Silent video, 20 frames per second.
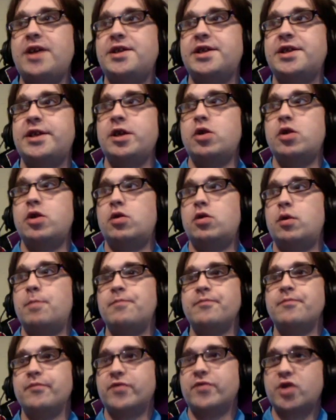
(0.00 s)
still
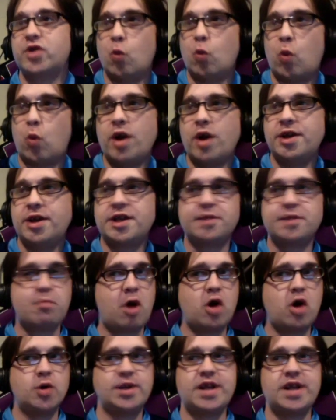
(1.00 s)
one
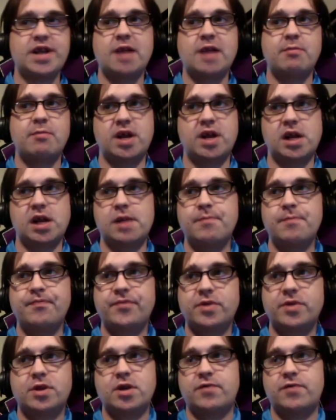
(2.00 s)
small segment
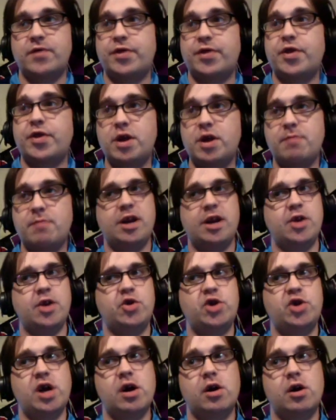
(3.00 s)
of a 30-minute
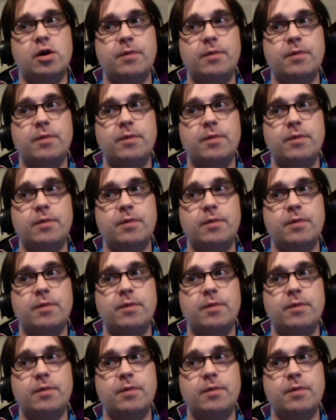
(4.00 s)
show.